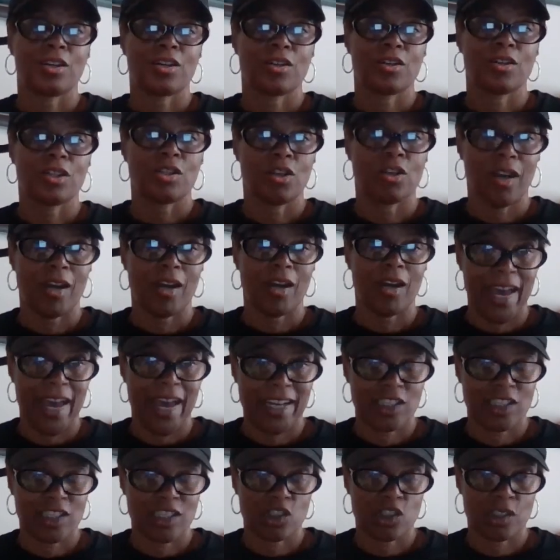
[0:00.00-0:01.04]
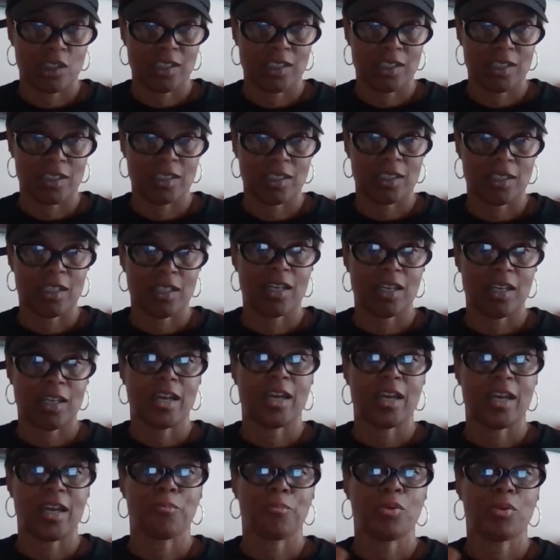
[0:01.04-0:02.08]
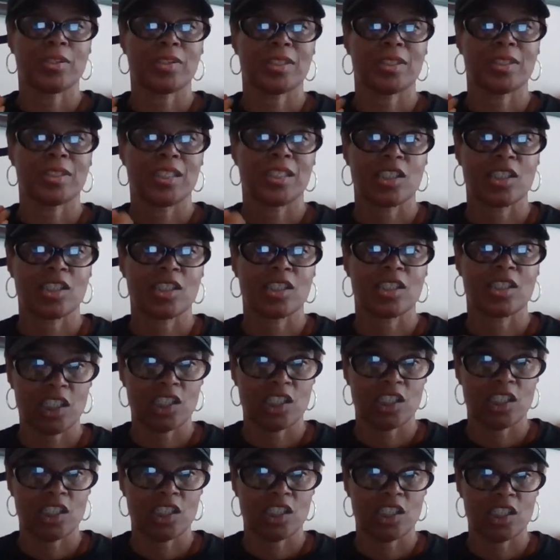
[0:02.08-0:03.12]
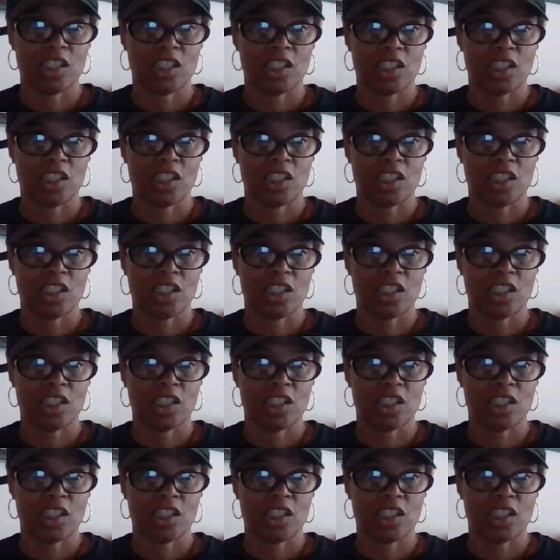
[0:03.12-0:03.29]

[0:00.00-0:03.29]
your actions, and put the intentions